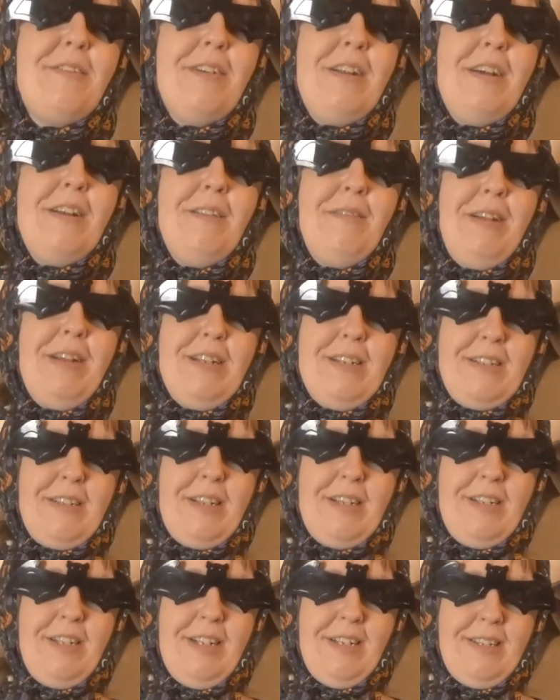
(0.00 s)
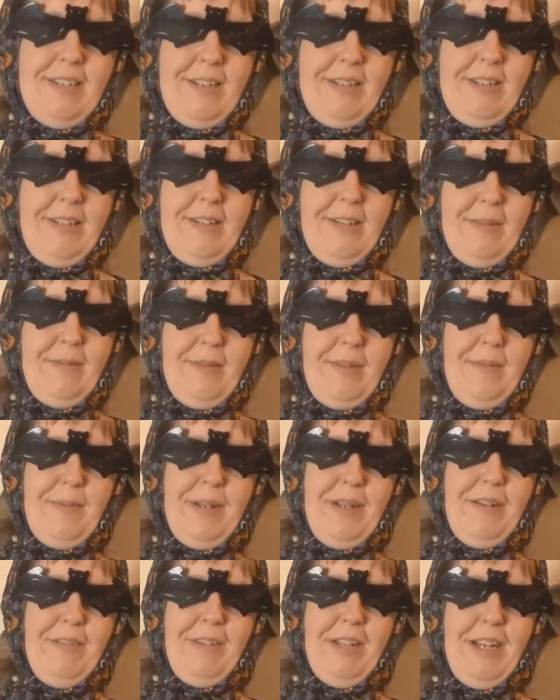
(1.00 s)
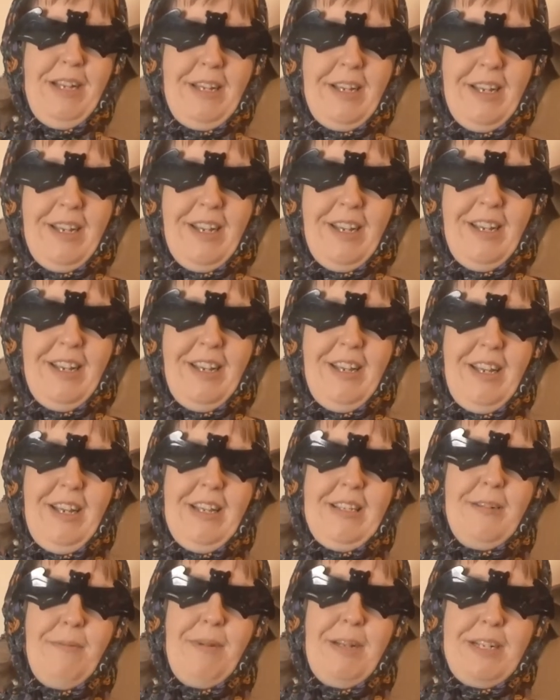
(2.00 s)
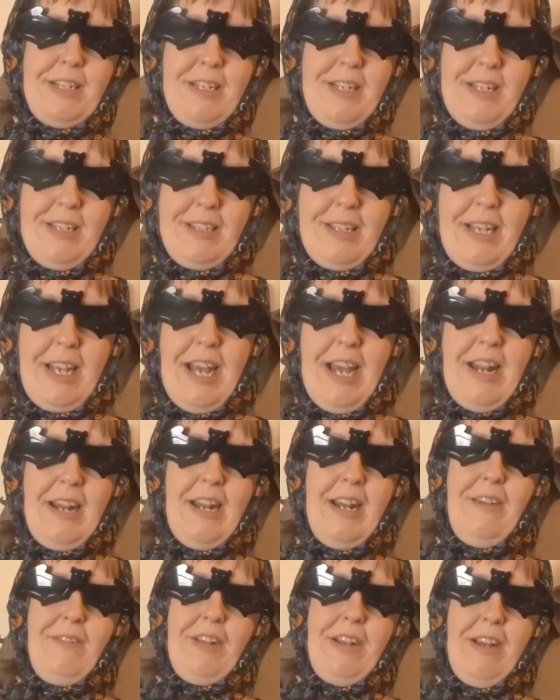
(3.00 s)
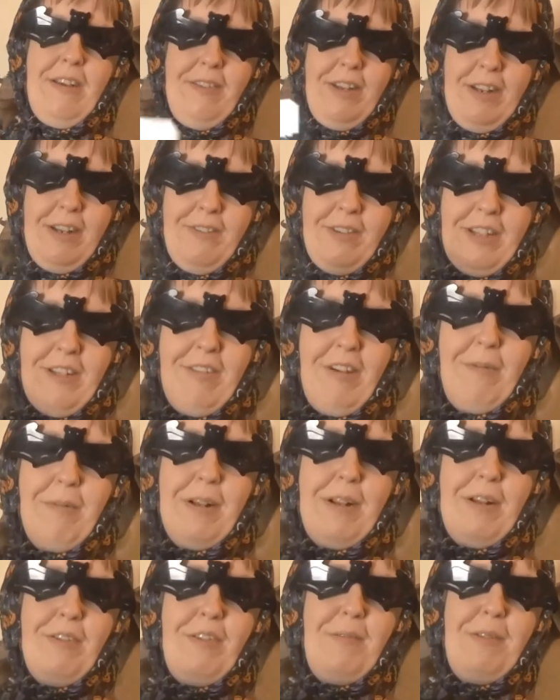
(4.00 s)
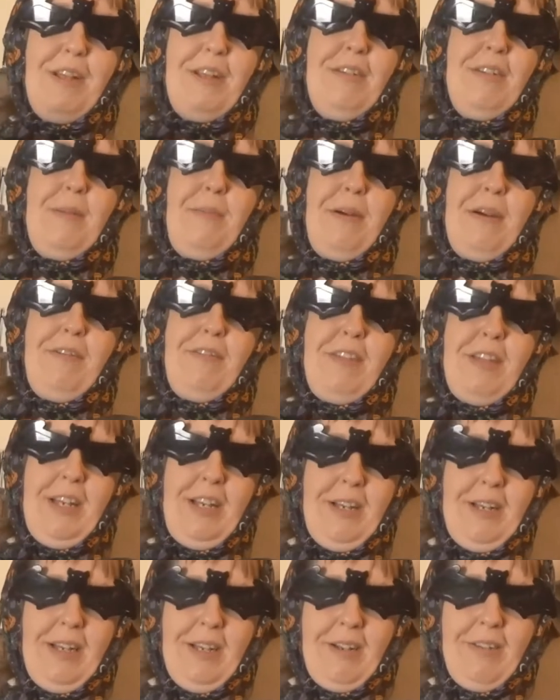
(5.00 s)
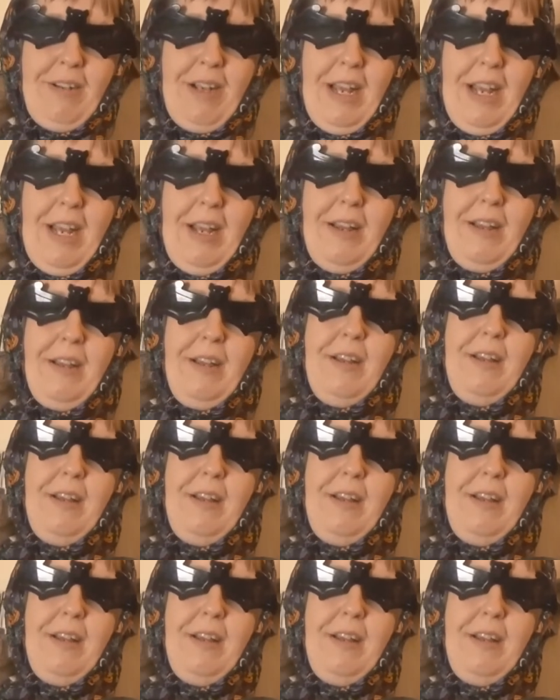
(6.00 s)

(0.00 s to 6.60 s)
on Halloween just because you get sucked into the moment of like, it's a witch and it's a cat and I have to have it, even though I wouldn't normally do the puff thing. Like, okay.